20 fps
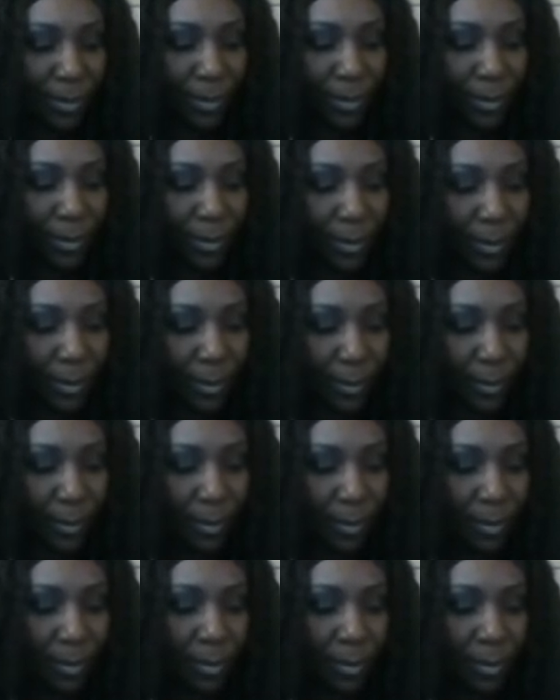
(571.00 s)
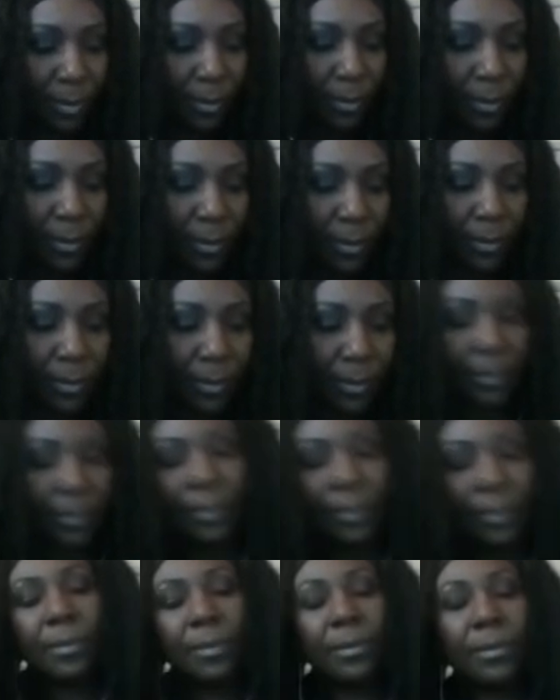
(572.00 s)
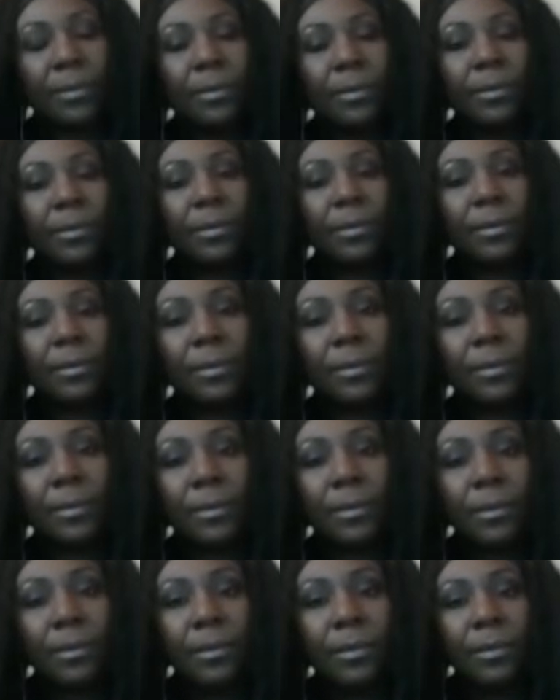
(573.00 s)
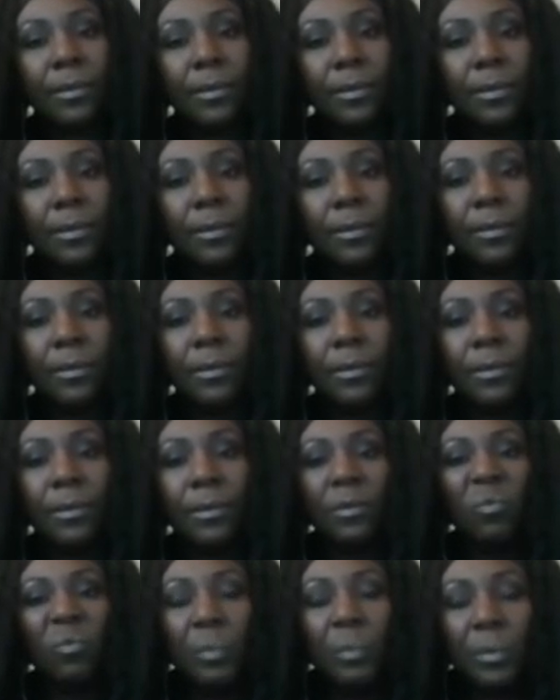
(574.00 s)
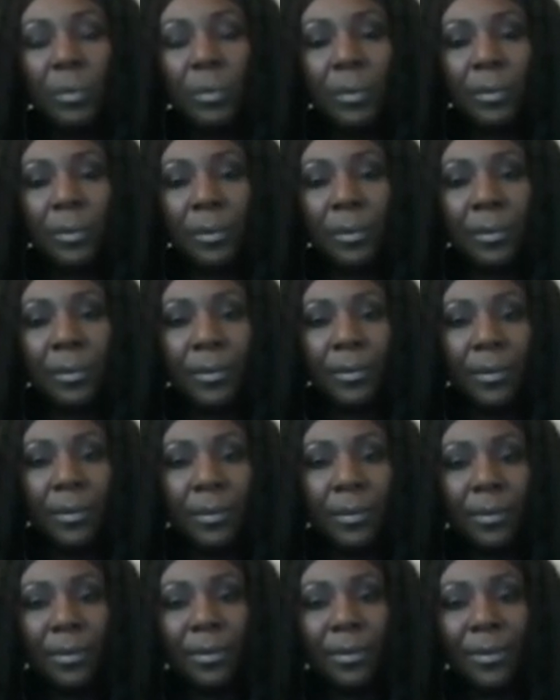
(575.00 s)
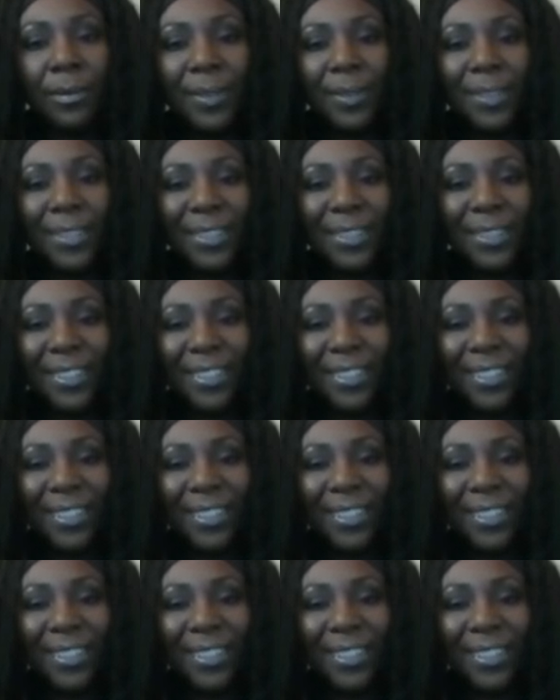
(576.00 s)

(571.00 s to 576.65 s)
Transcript: (not speaking)